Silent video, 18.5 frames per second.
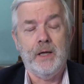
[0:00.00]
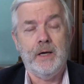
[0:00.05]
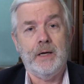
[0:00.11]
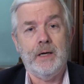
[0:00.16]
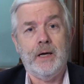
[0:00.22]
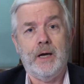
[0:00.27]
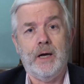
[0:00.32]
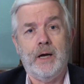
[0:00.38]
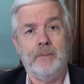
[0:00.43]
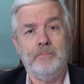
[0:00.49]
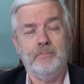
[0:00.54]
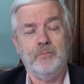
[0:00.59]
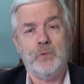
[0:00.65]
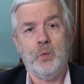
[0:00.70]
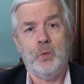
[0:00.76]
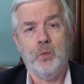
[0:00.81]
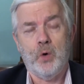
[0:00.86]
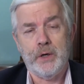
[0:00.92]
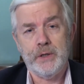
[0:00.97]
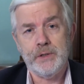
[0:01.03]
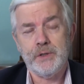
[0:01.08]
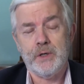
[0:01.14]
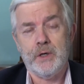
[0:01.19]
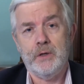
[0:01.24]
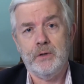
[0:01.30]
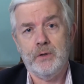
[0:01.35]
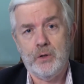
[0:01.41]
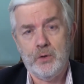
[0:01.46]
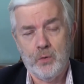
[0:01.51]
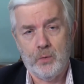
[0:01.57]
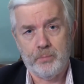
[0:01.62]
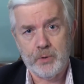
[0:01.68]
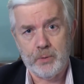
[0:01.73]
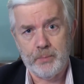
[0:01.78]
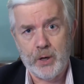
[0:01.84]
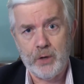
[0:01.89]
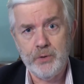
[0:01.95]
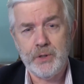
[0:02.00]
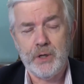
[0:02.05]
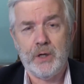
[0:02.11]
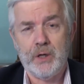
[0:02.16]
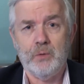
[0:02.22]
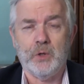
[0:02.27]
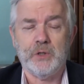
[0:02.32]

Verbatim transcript: Um, what is it that you're promoting?